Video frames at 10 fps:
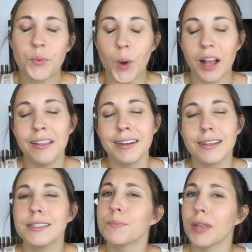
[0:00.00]
So while it
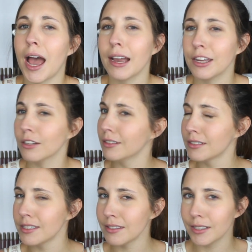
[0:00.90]
is black and it
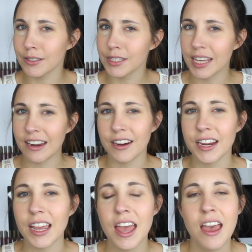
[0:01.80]
looks a little
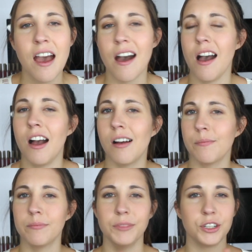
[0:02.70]
scary,
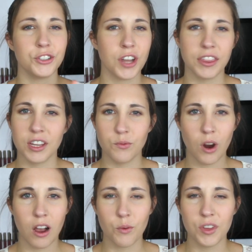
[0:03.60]
um, there's nothing
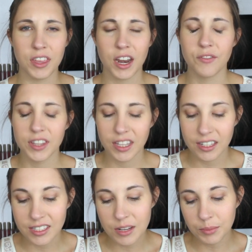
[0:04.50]
wrong with it.
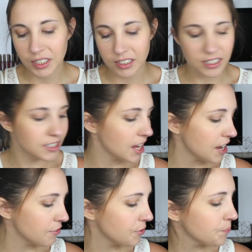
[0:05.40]
Everything is completely
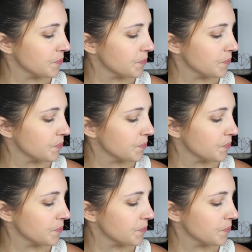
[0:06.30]
safe.